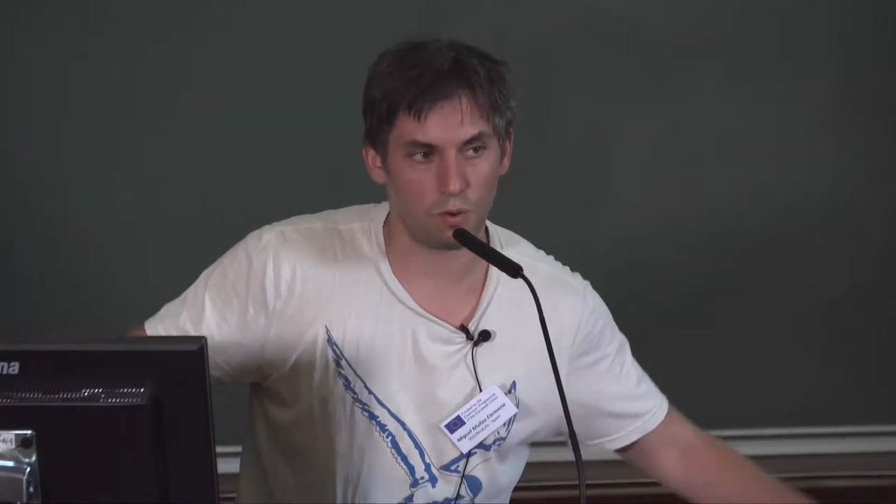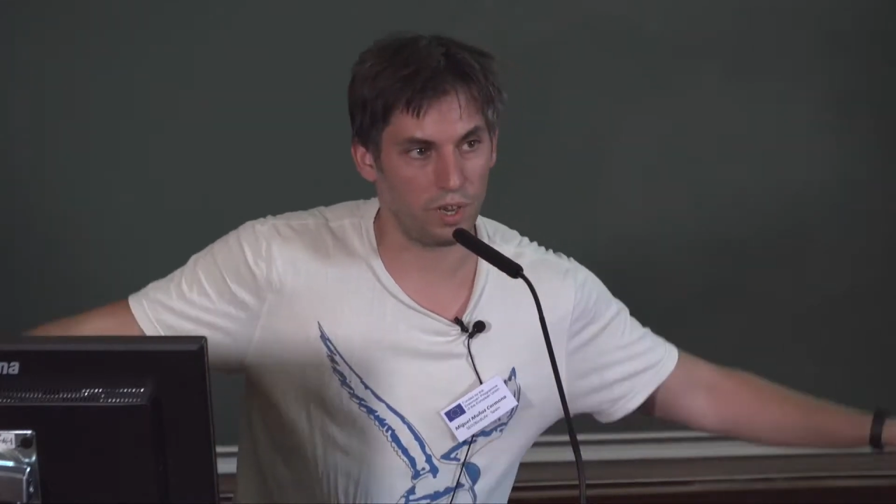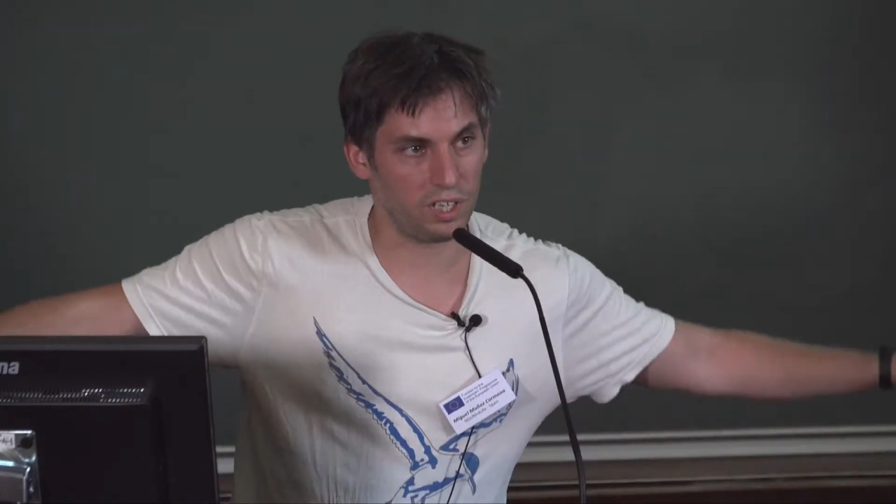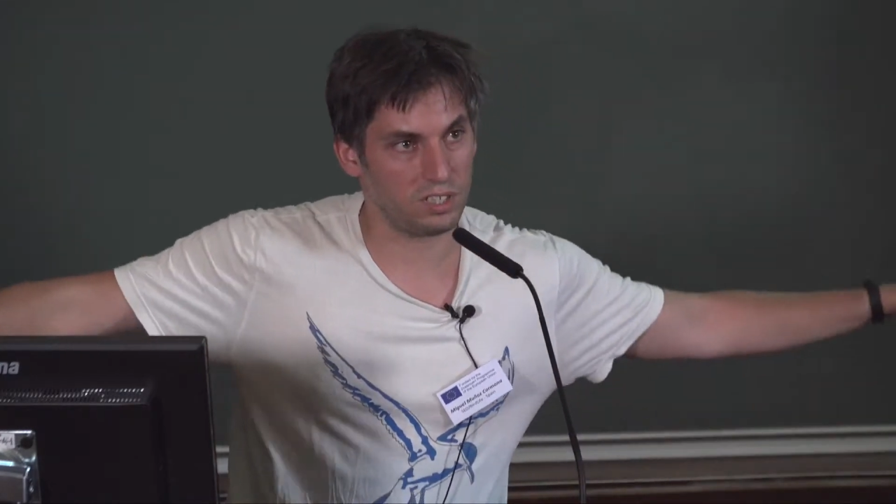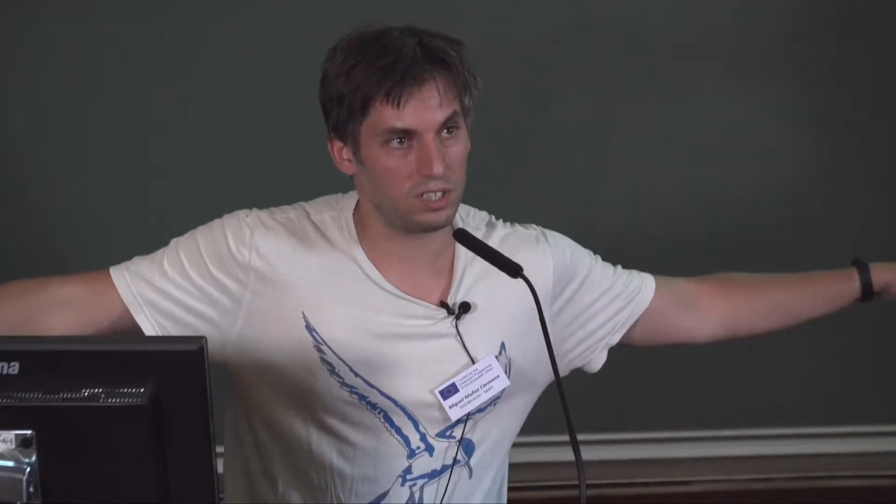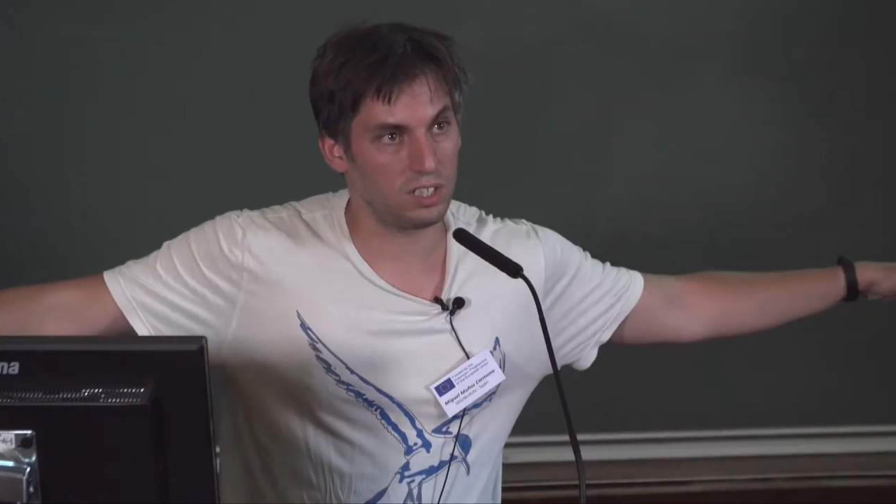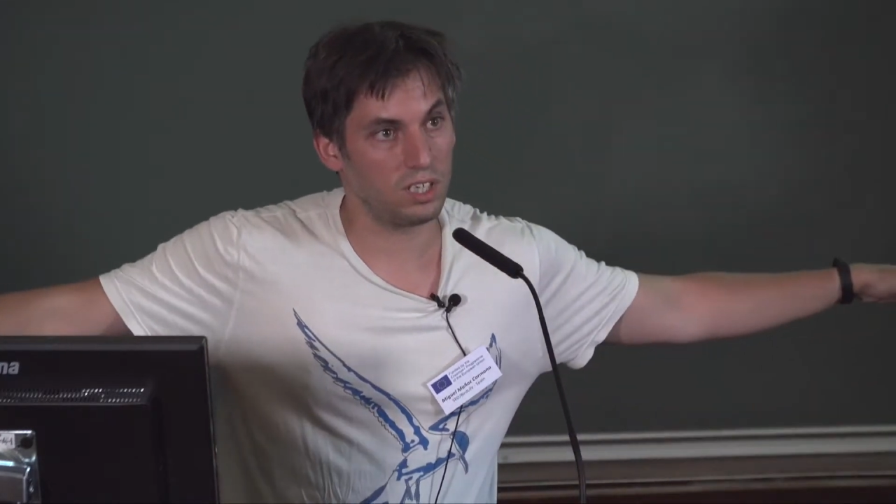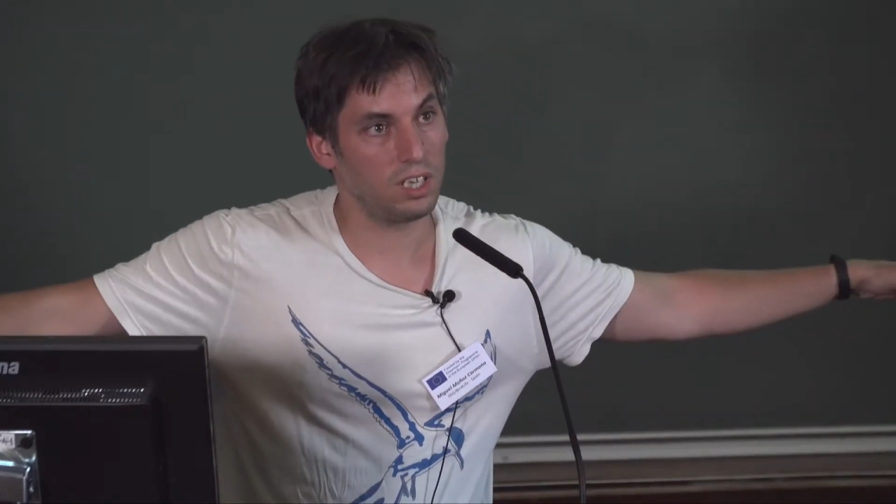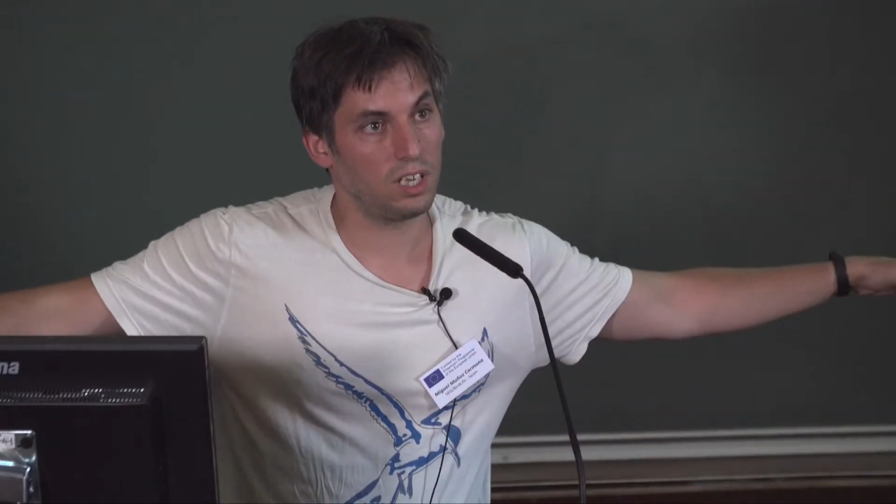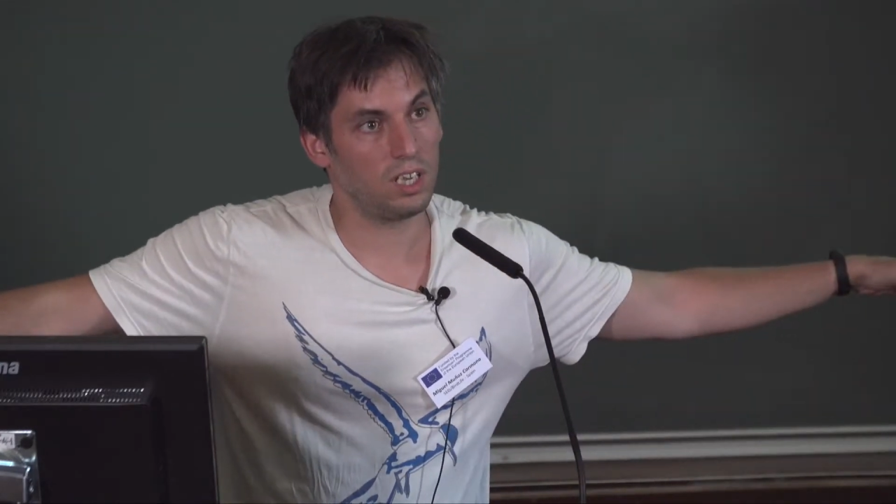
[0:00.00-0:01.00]
wings.
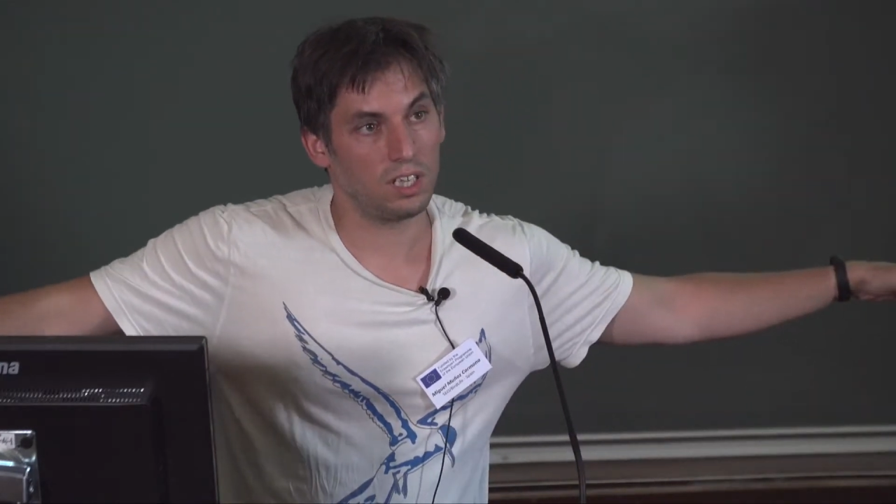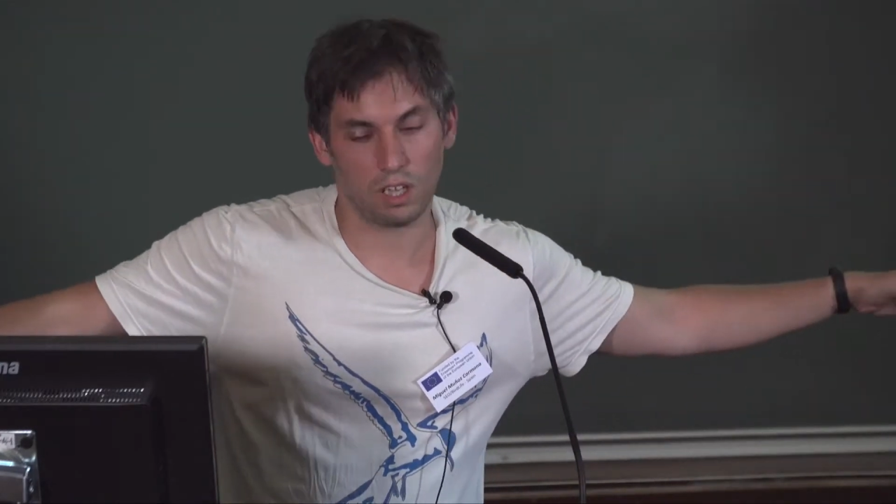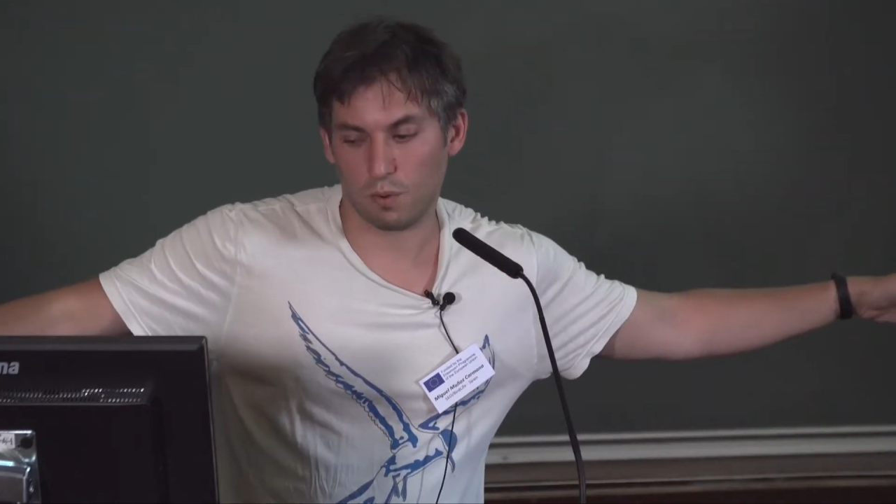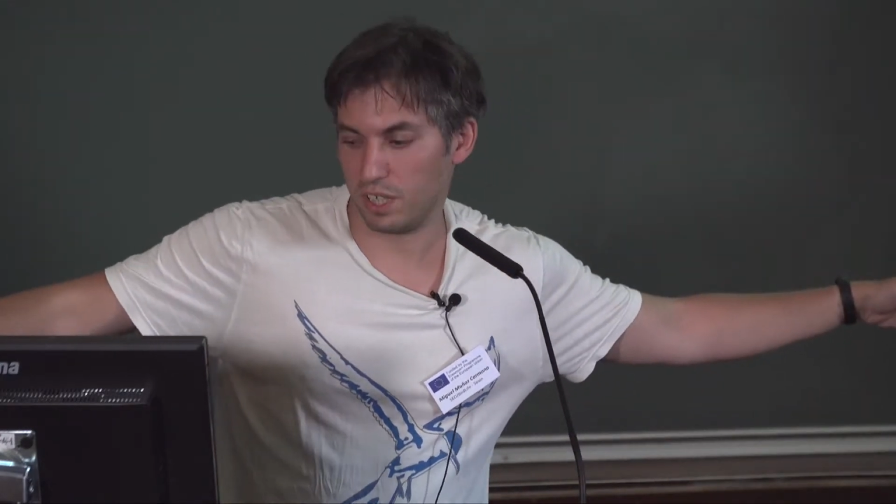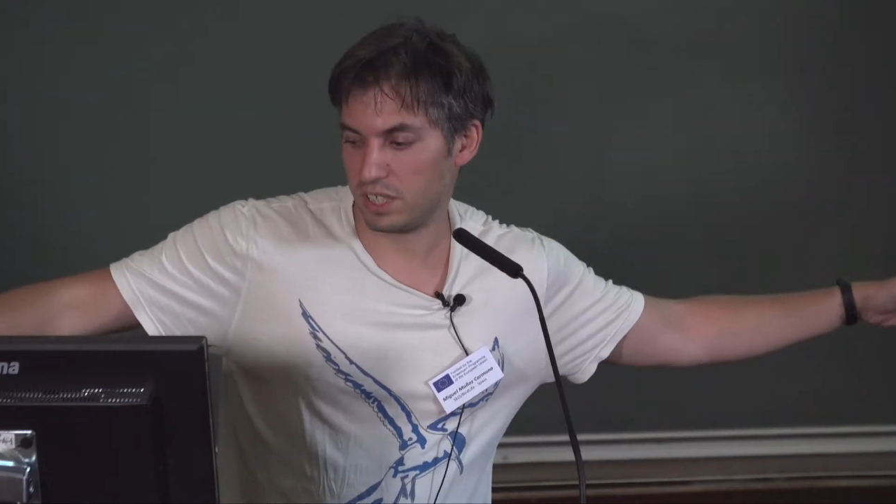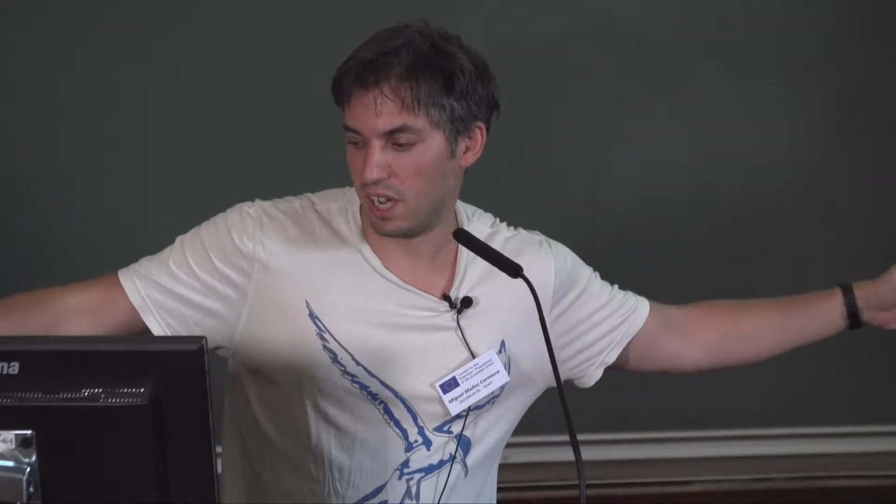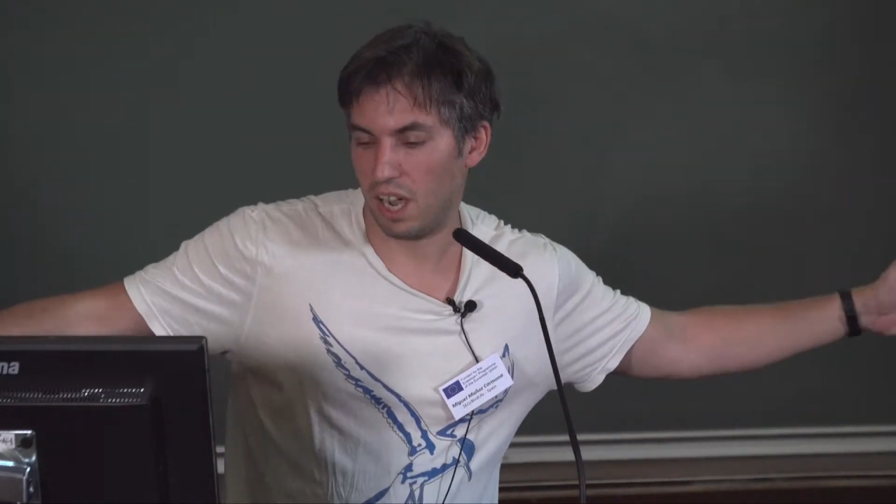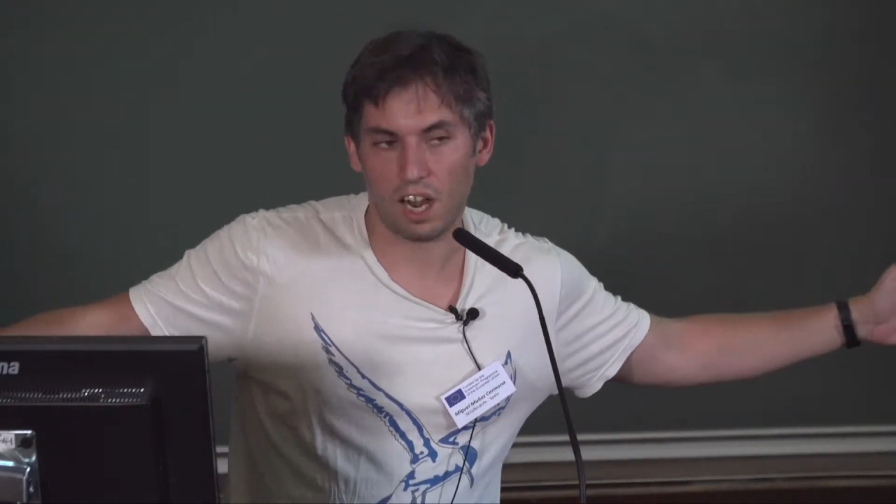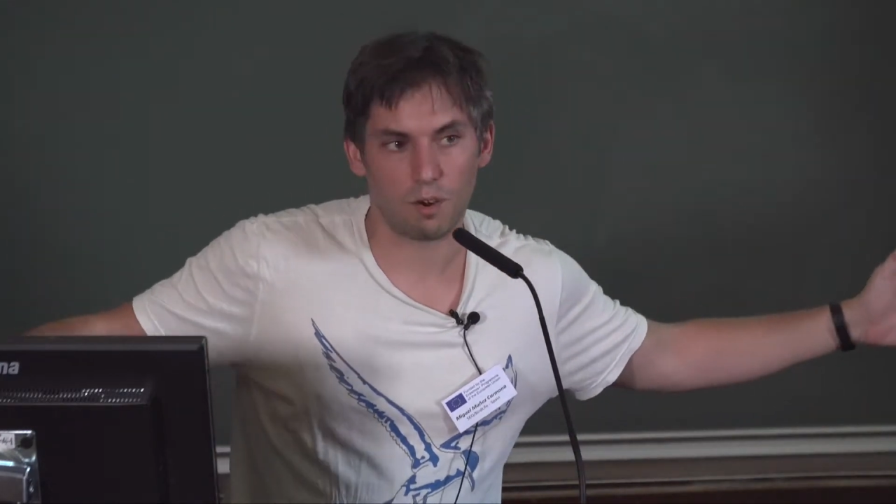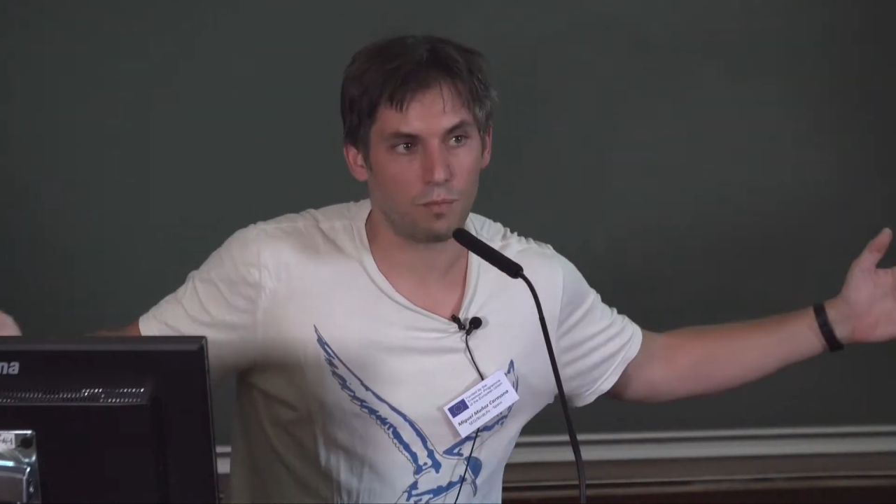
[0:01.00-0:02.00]
The wings
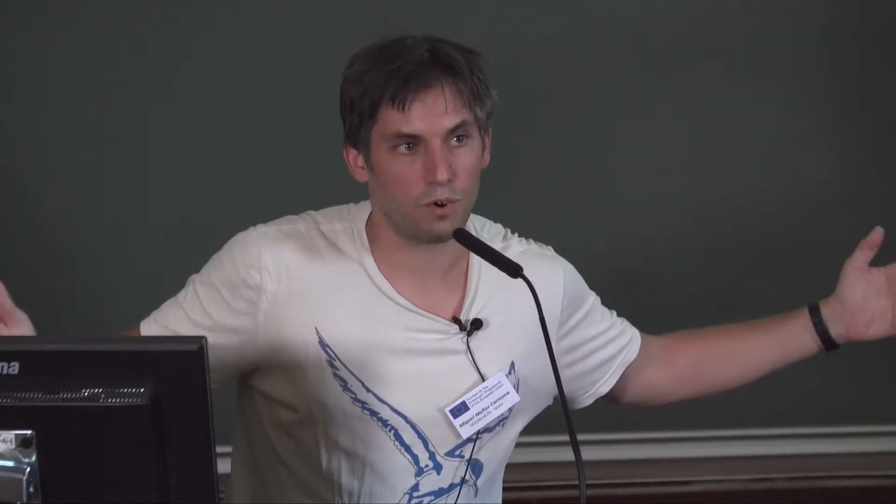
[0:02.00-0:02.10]
are